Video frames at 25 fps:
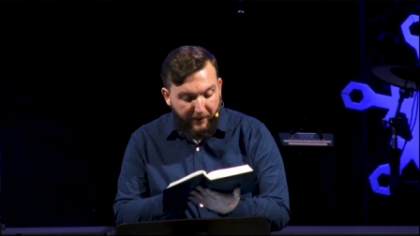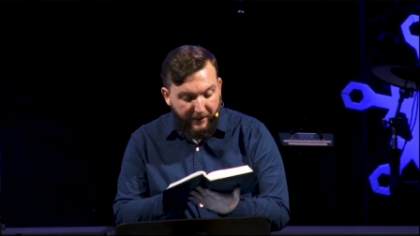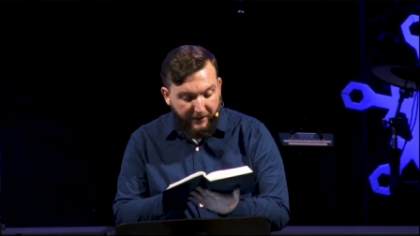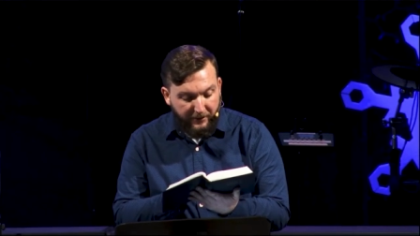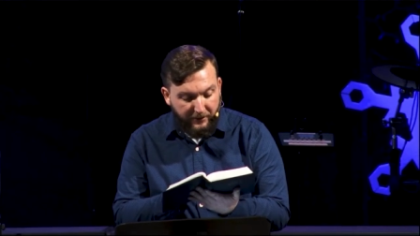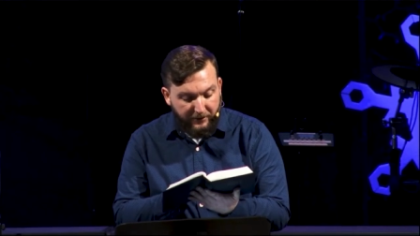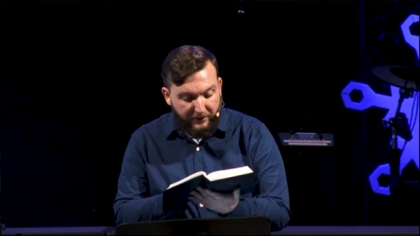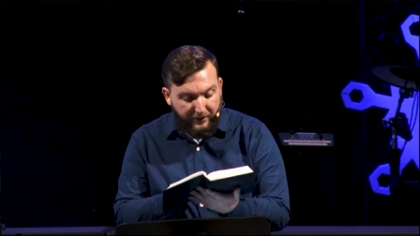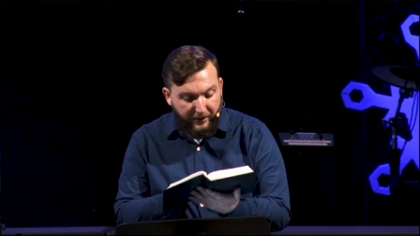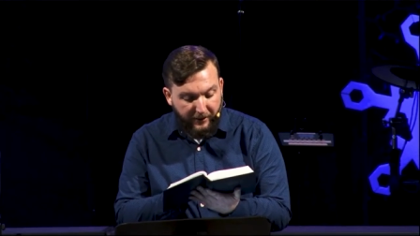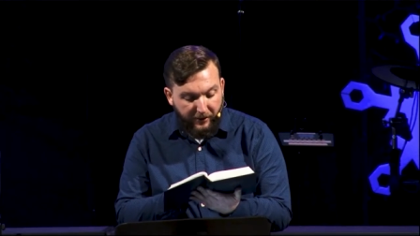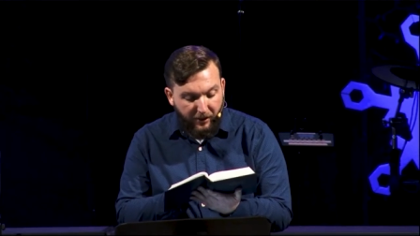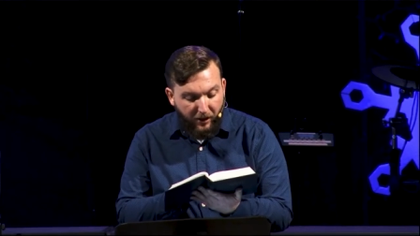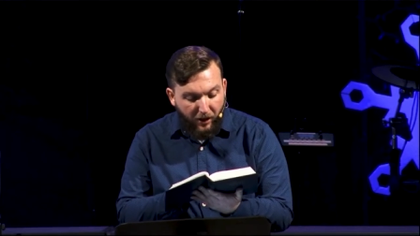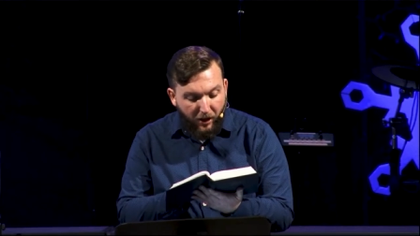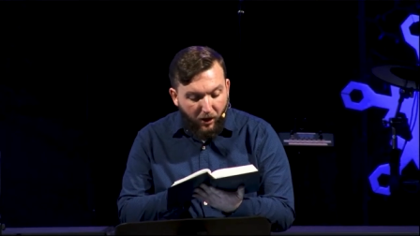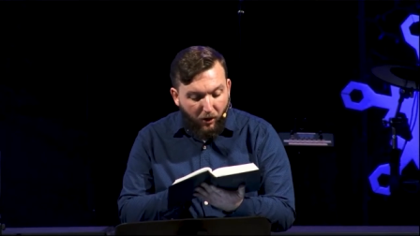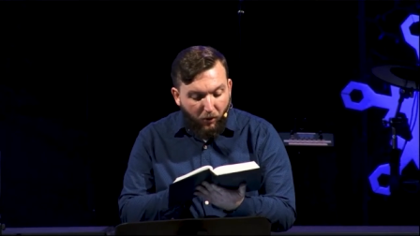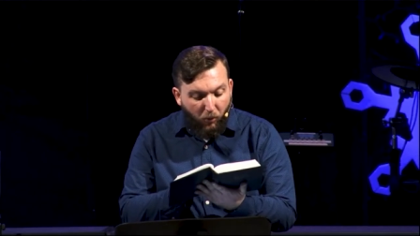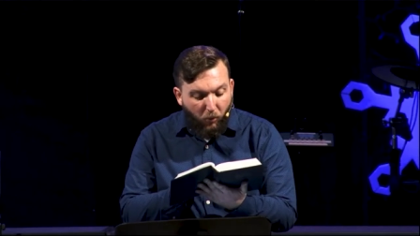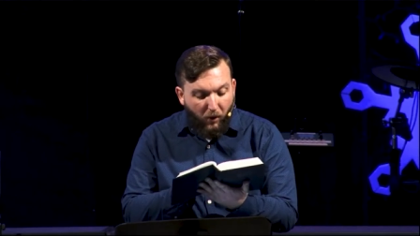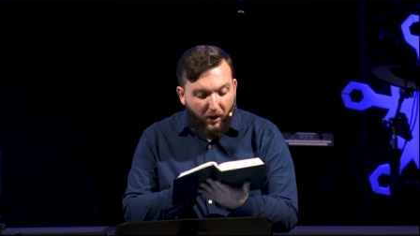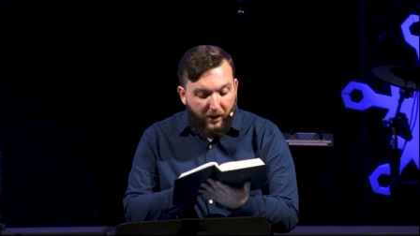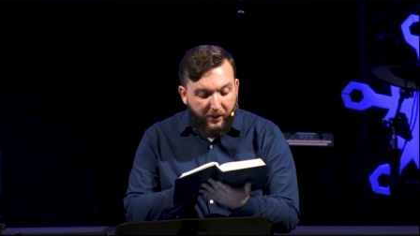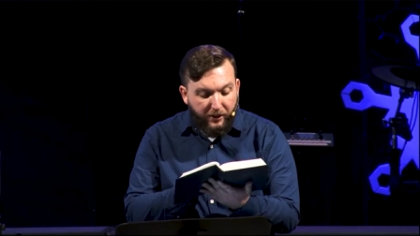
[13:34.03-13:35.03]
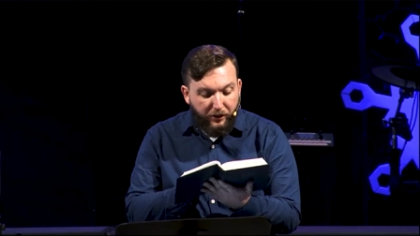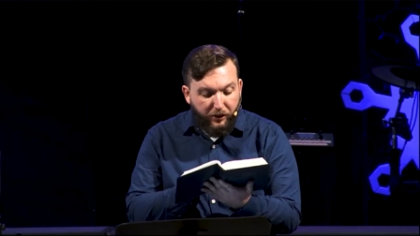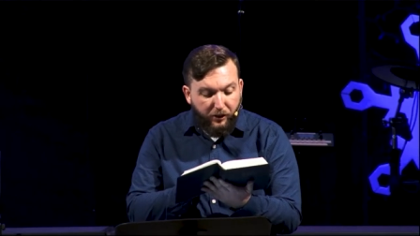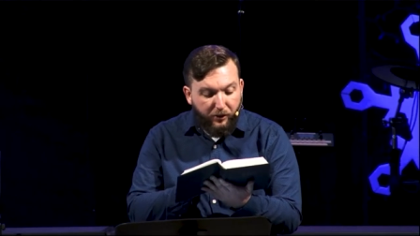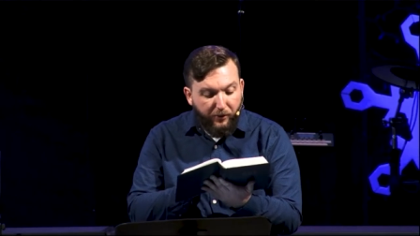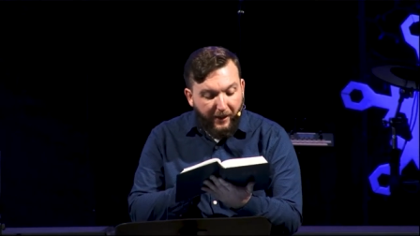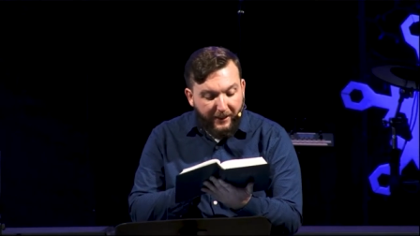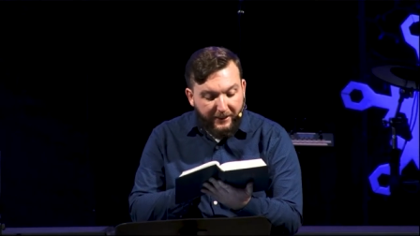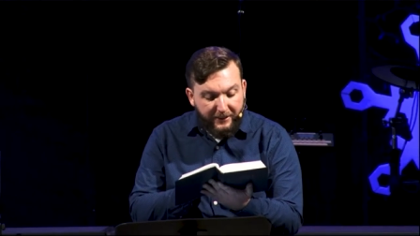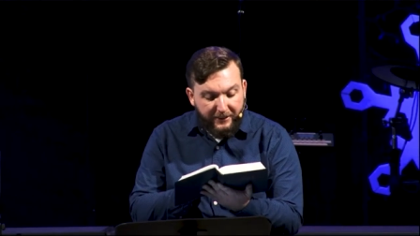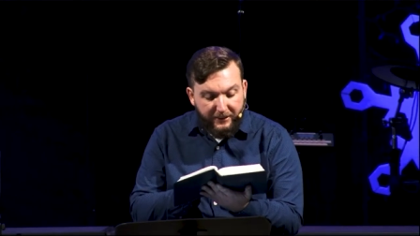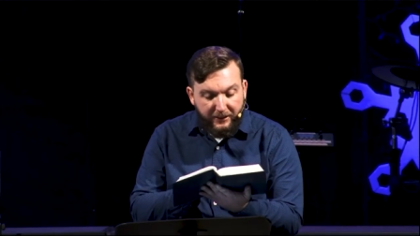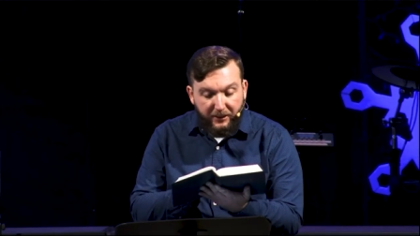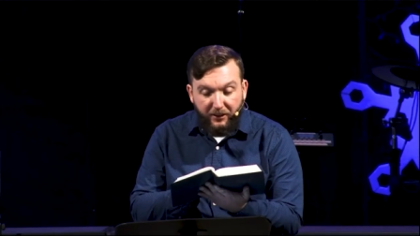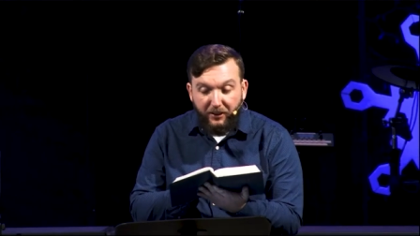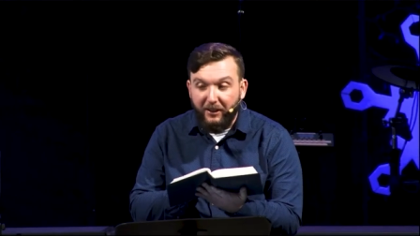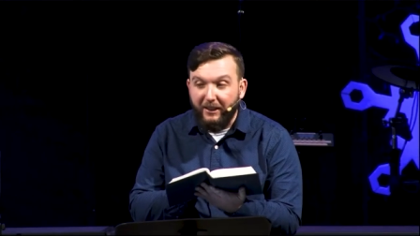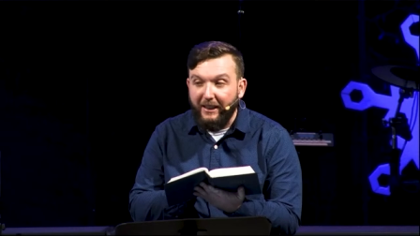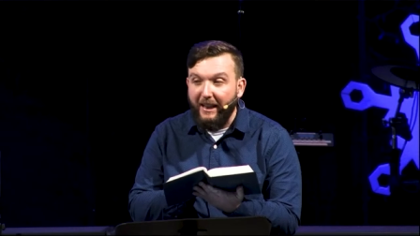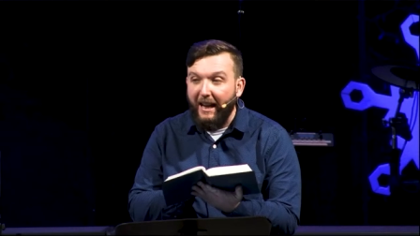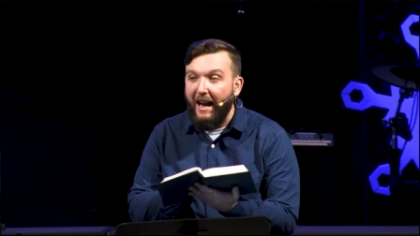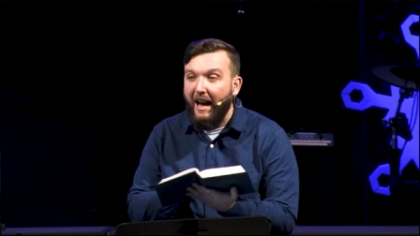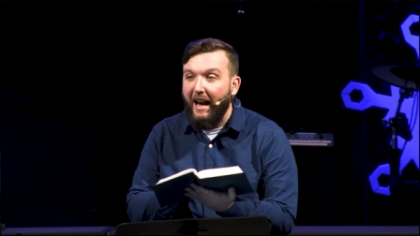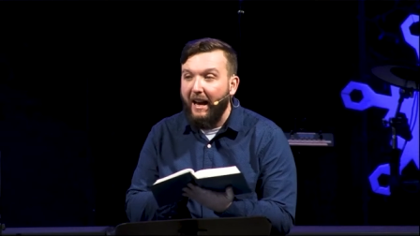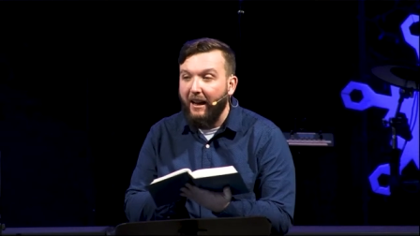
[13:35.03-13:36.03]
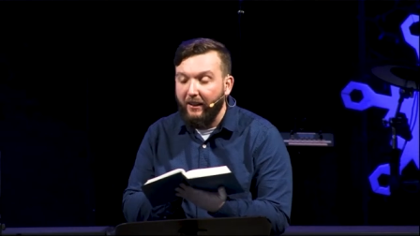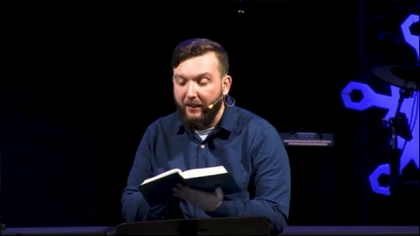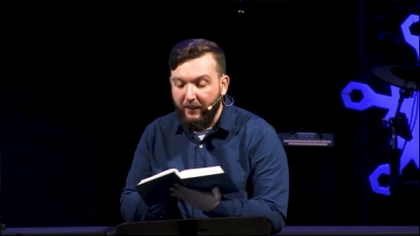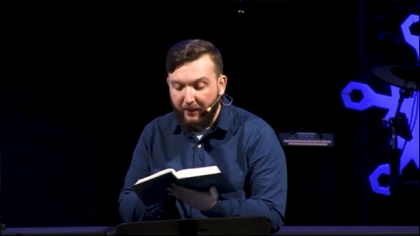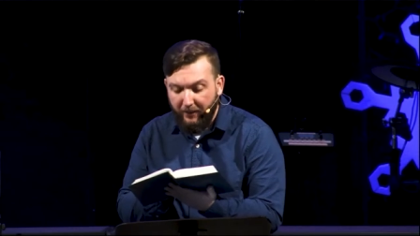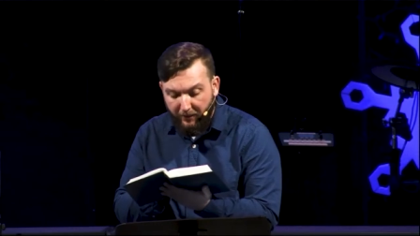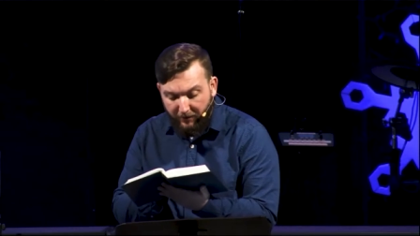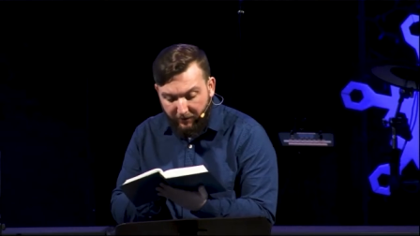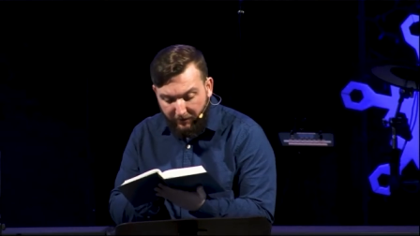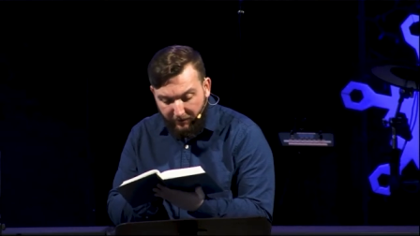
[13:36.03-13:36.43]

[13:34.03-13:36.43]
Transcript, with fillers: man said. What do I still lack?